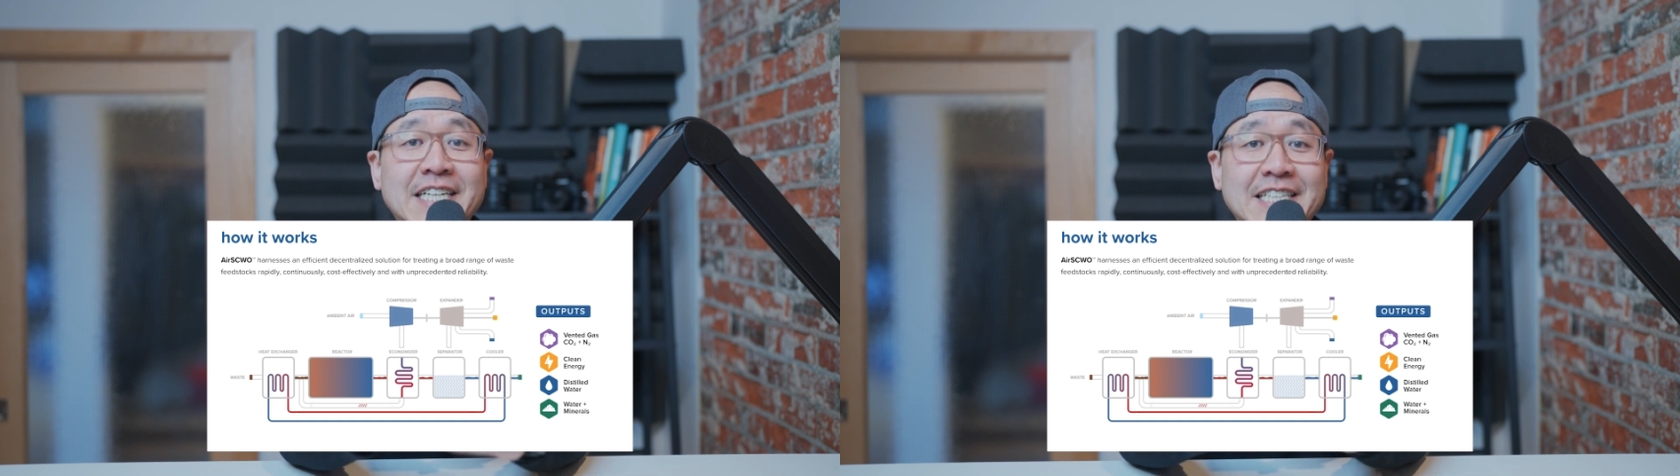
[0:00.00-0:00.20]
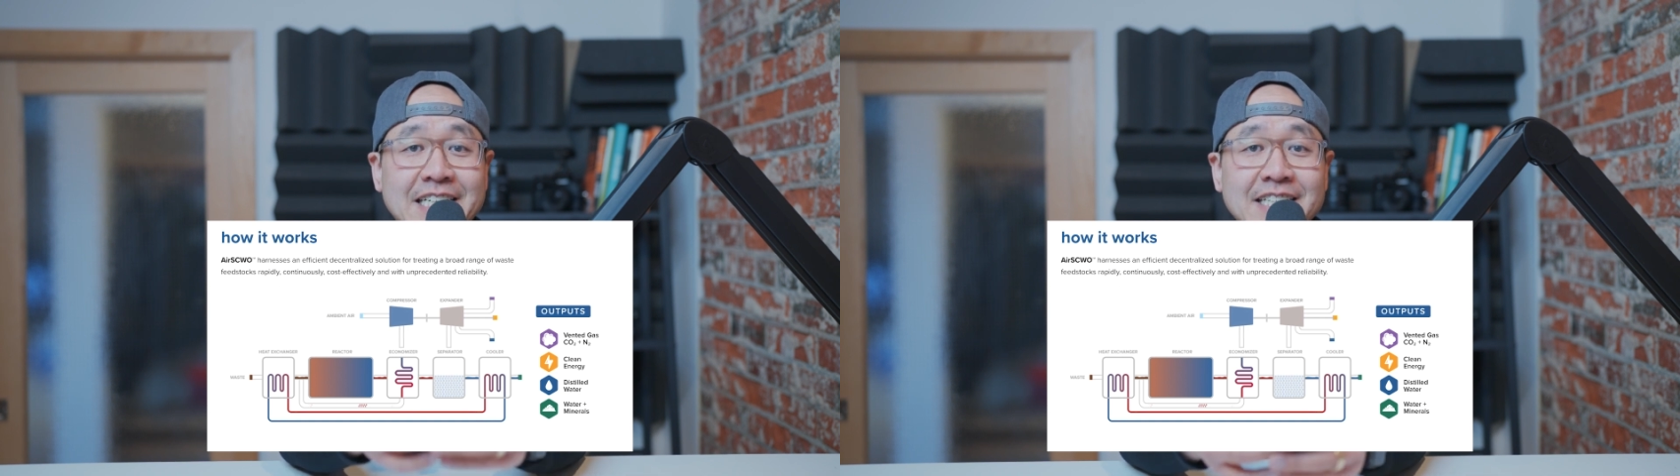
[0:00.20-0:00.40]

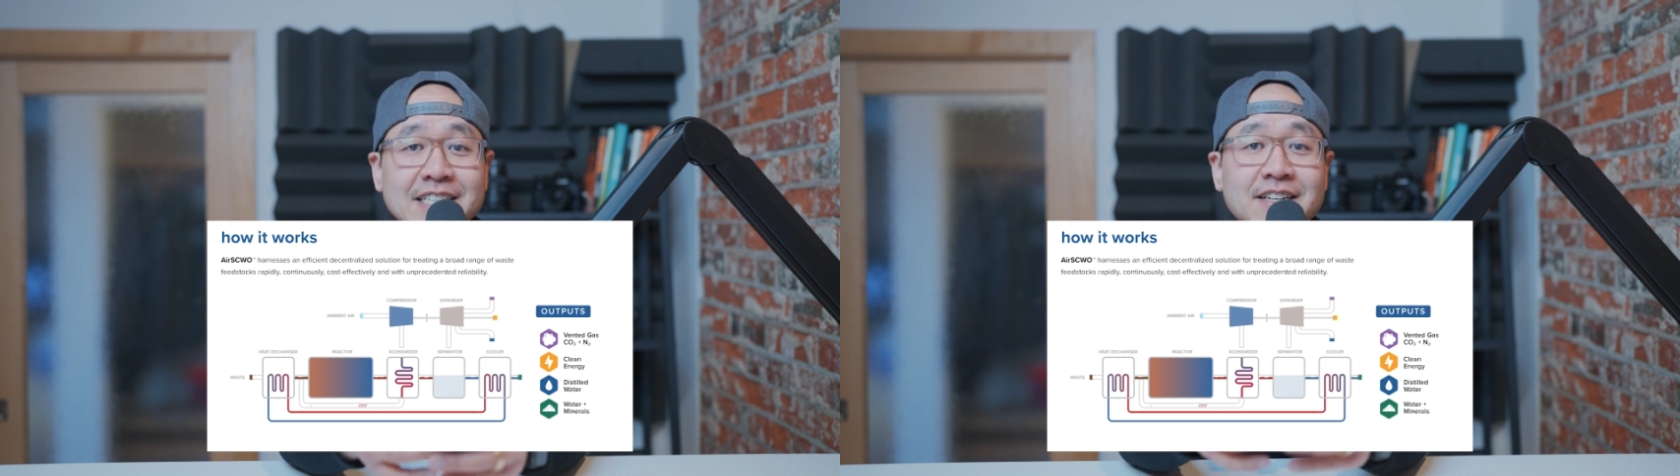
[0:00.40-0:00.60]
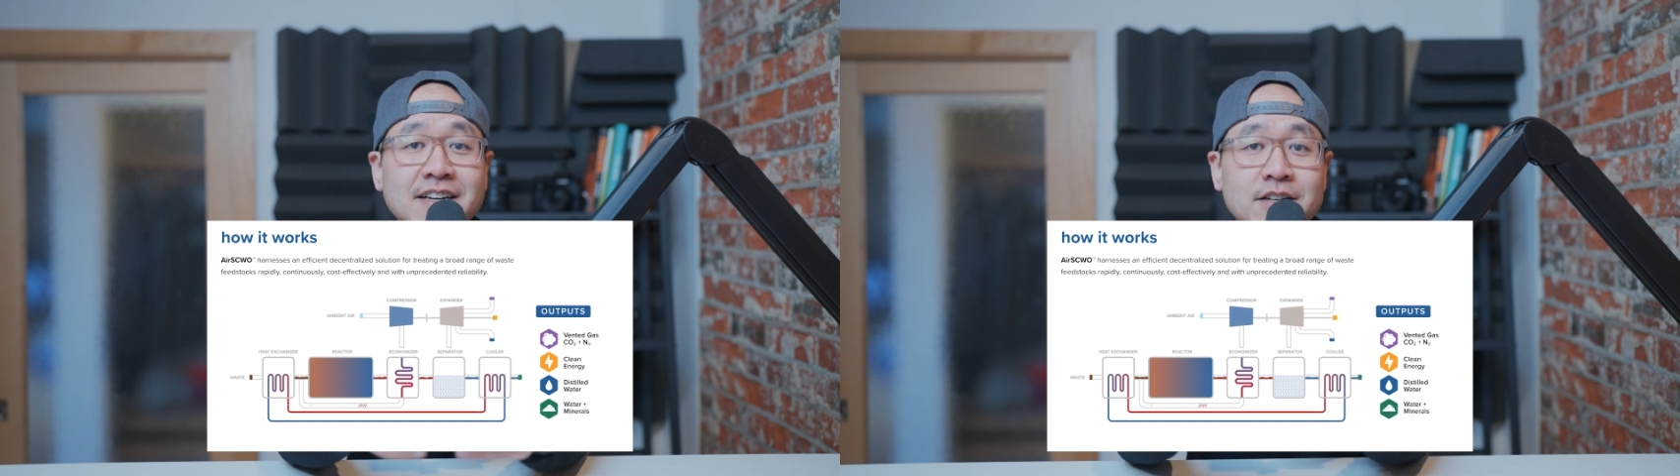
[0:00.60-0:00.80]

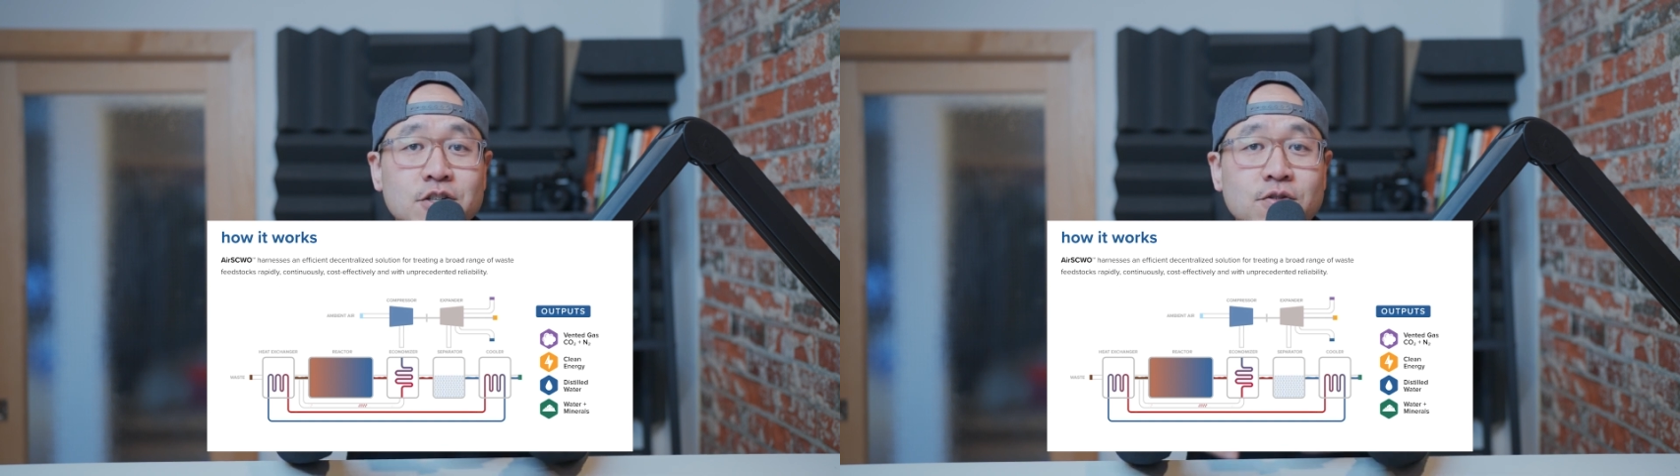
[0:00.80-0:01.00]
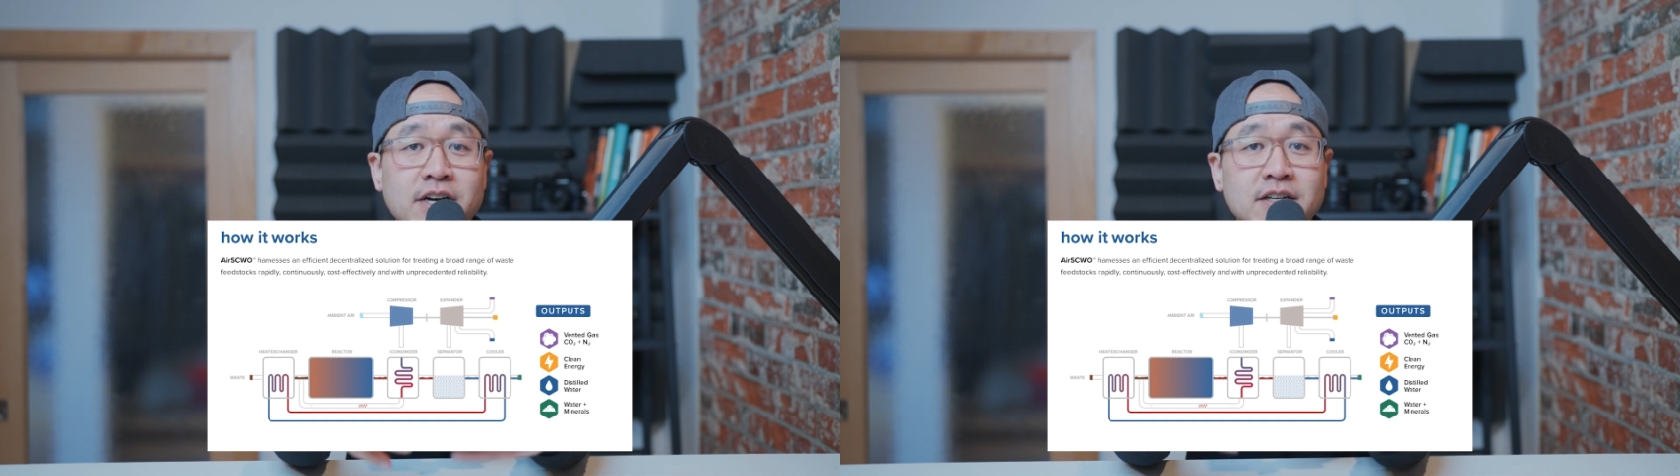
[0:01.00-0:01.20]
cleanly
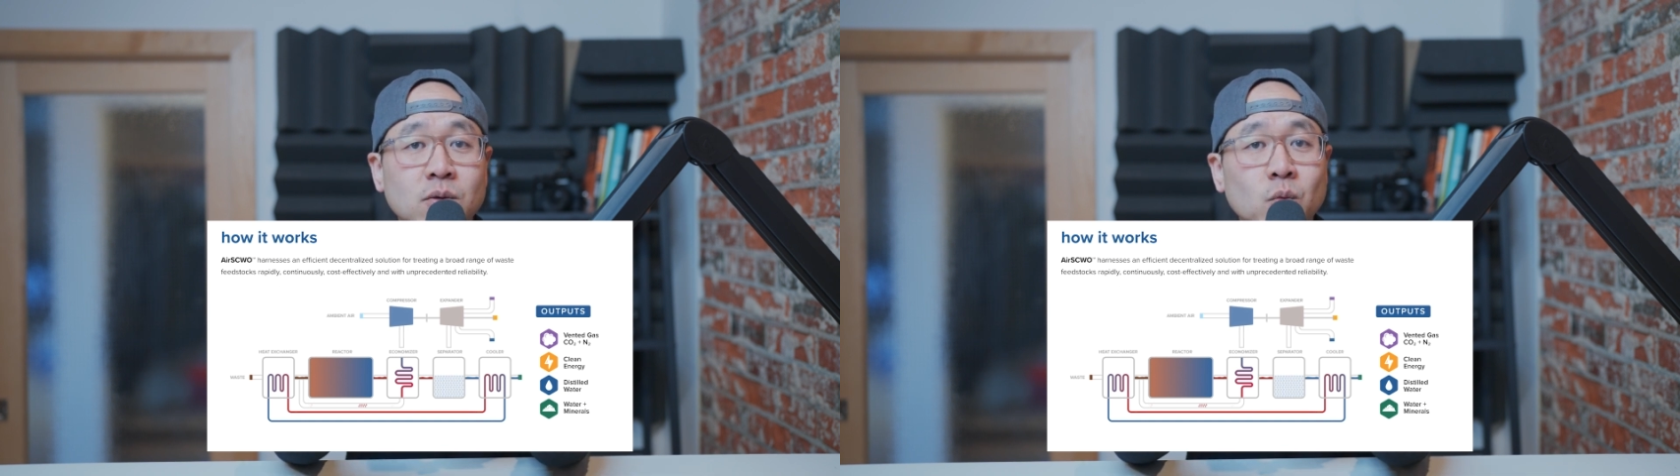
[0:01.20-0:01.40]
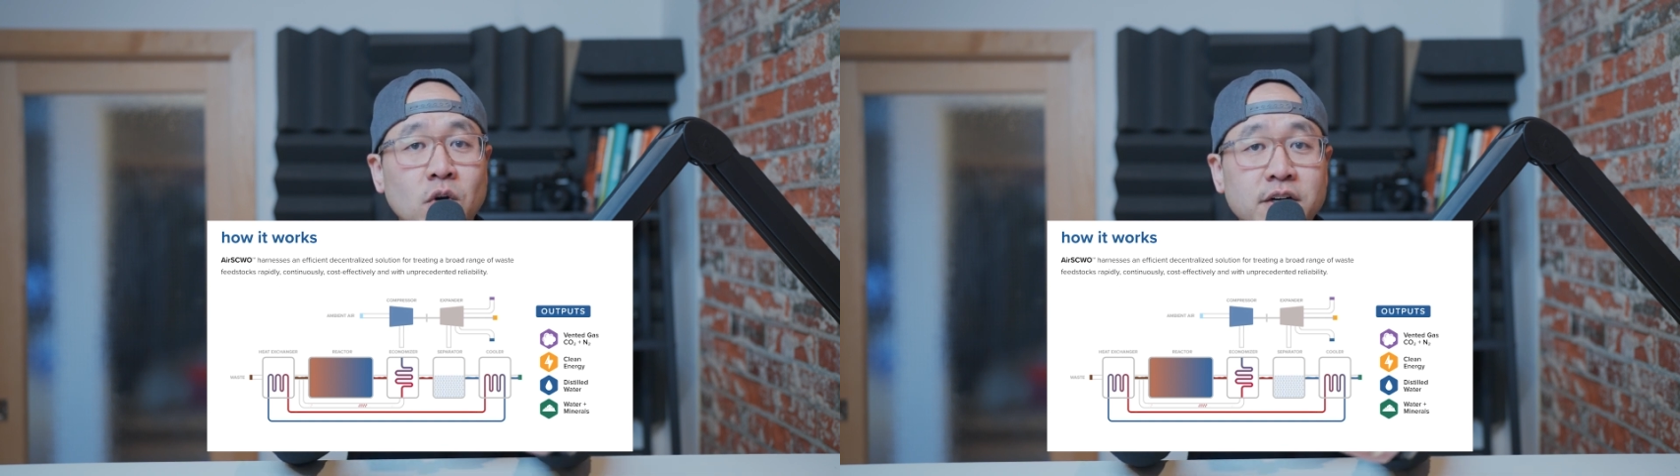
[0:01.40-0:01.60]

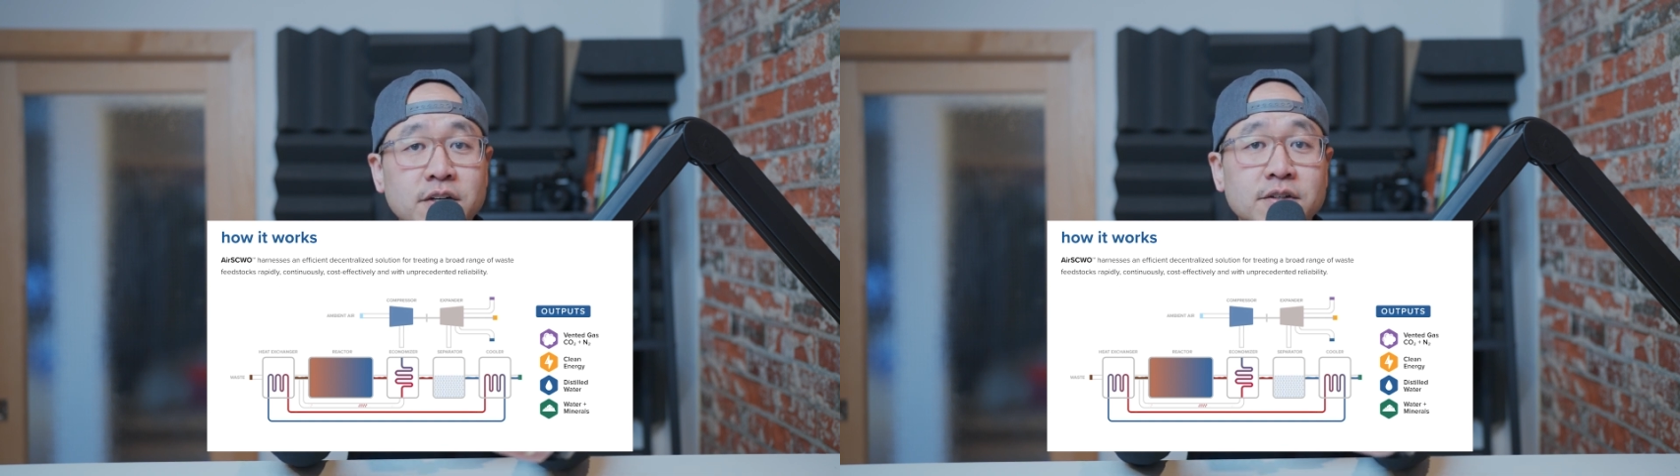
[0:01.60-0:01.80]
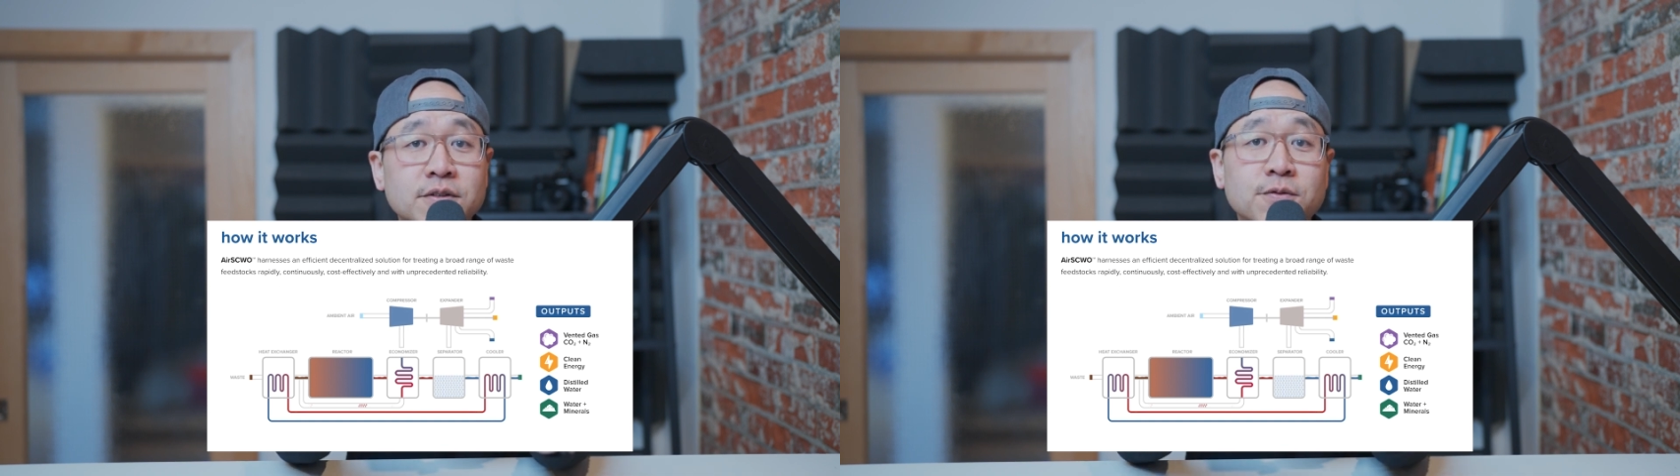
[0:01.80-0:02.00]
extracting
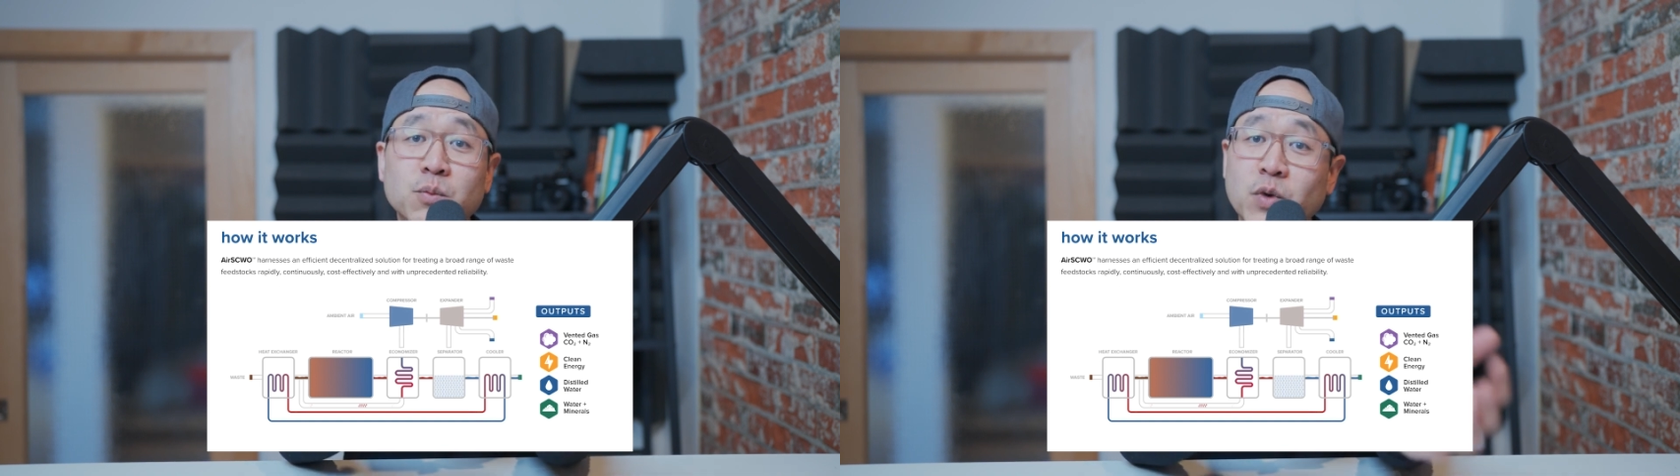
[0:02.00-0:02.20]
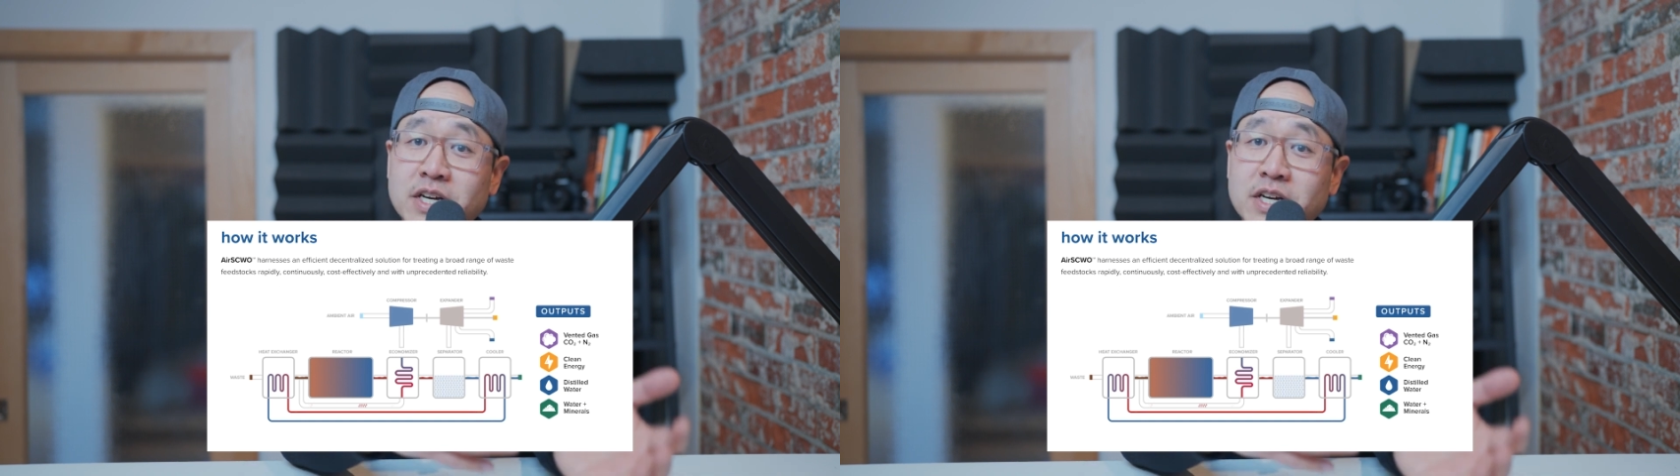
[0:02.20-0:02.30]
water from